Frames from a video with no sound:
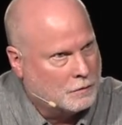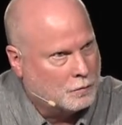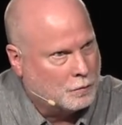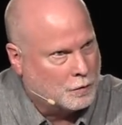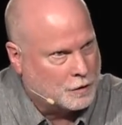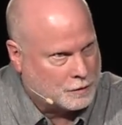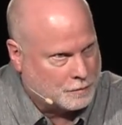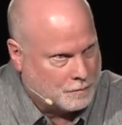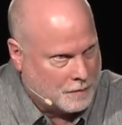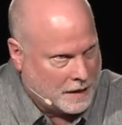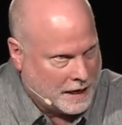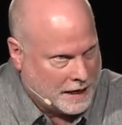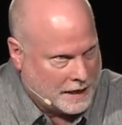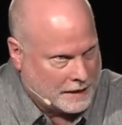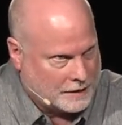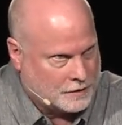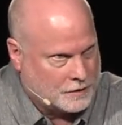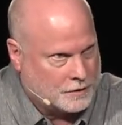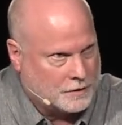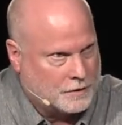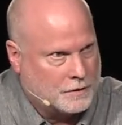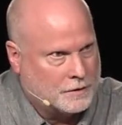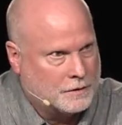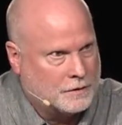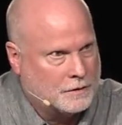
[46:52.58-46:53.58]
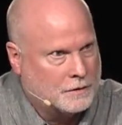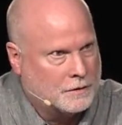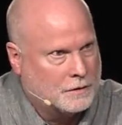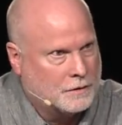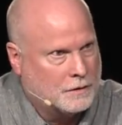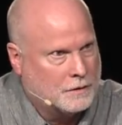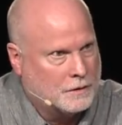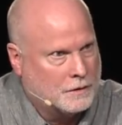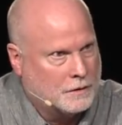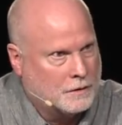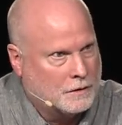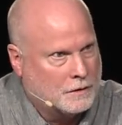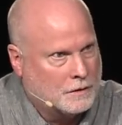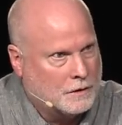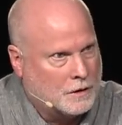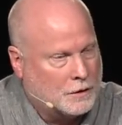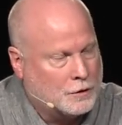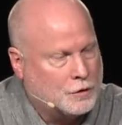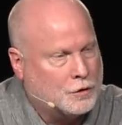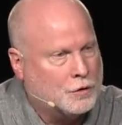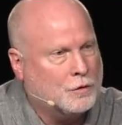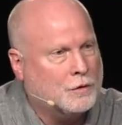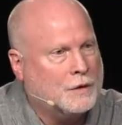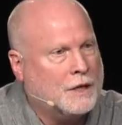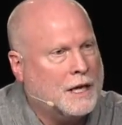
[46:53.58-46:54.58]
was based
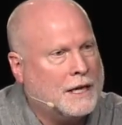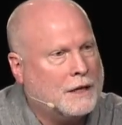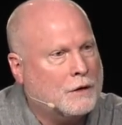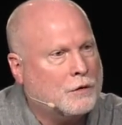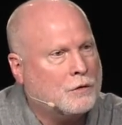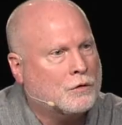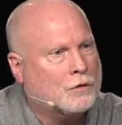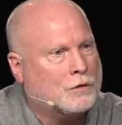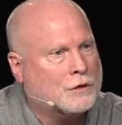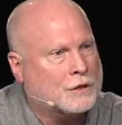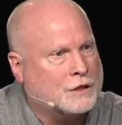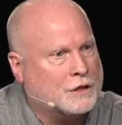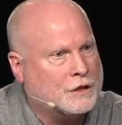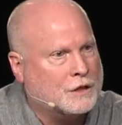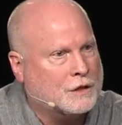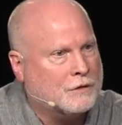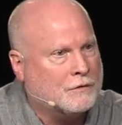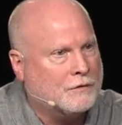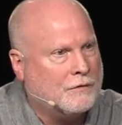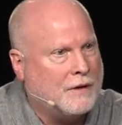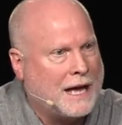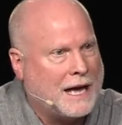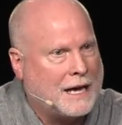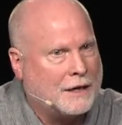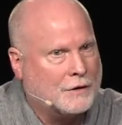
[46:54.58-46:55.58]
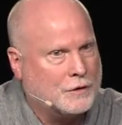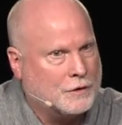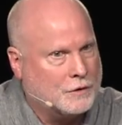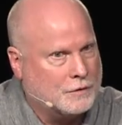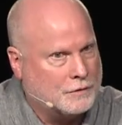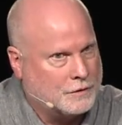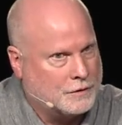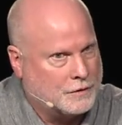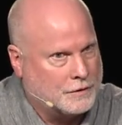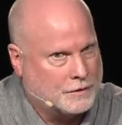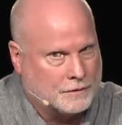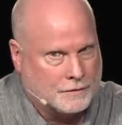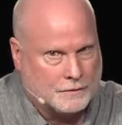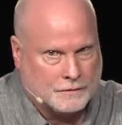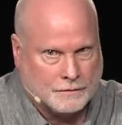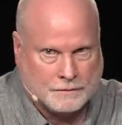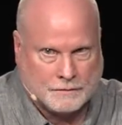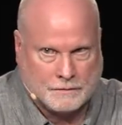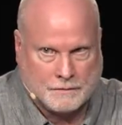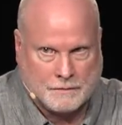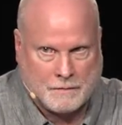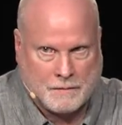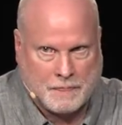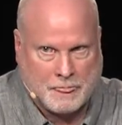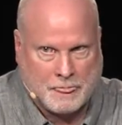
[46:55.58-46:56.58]
on Judeo-Christian values,
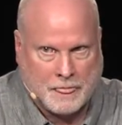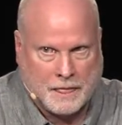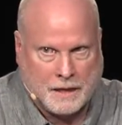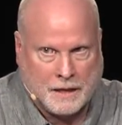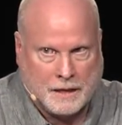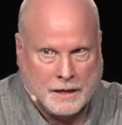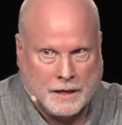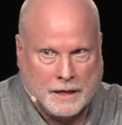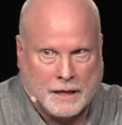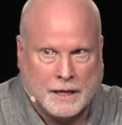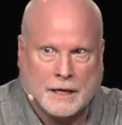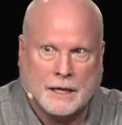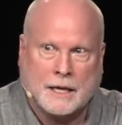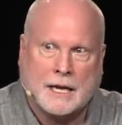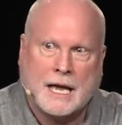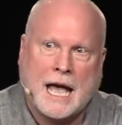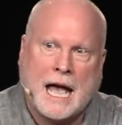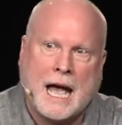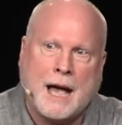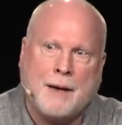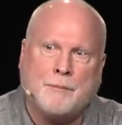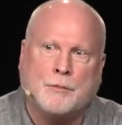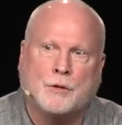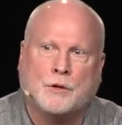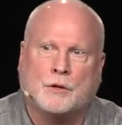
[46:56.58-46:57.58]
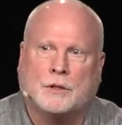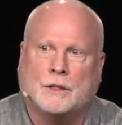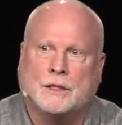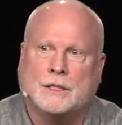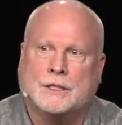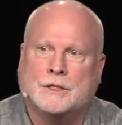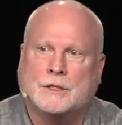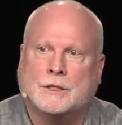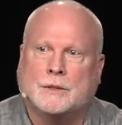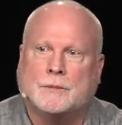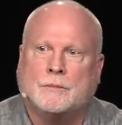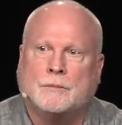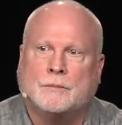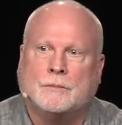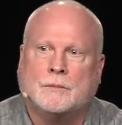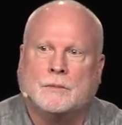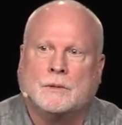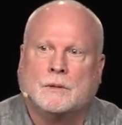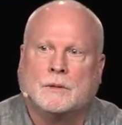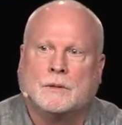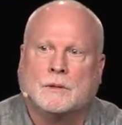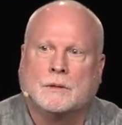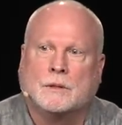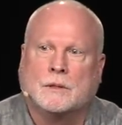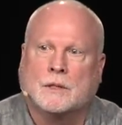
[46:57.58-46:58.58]
and capitalism
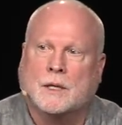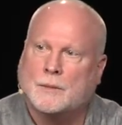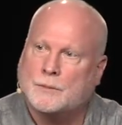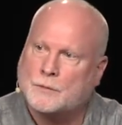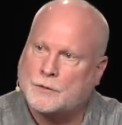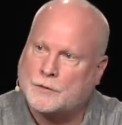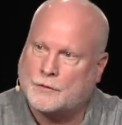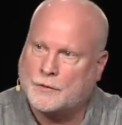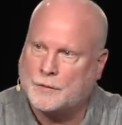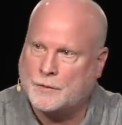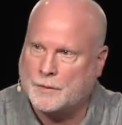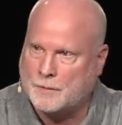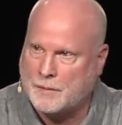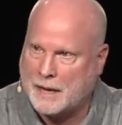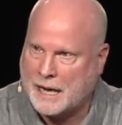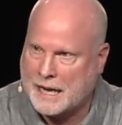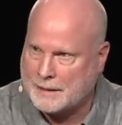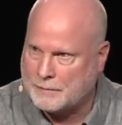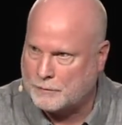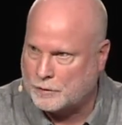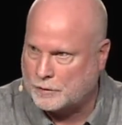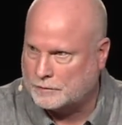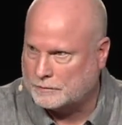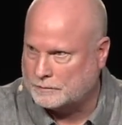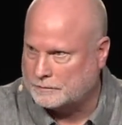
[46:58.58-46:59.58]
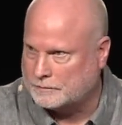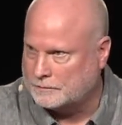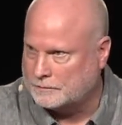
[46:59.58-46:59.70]
comes from the Bible.